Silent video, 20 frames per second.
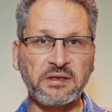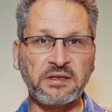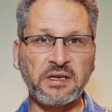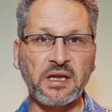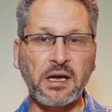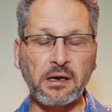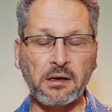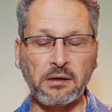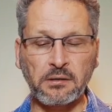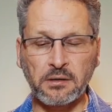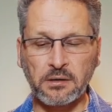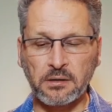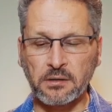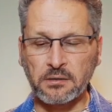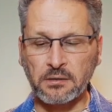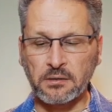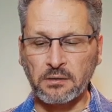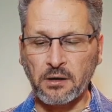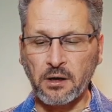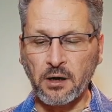now
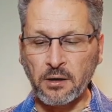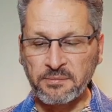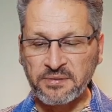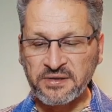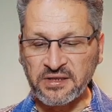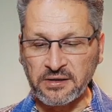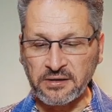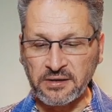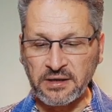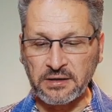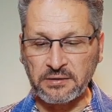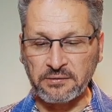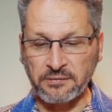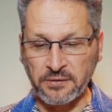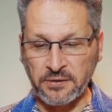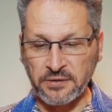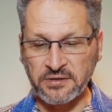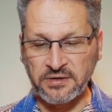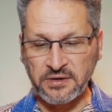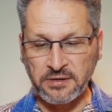obsolete,
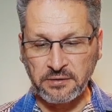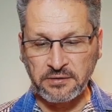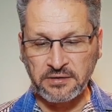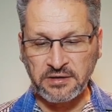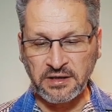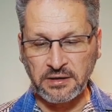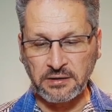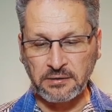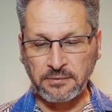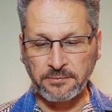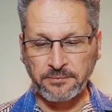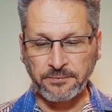verse 13.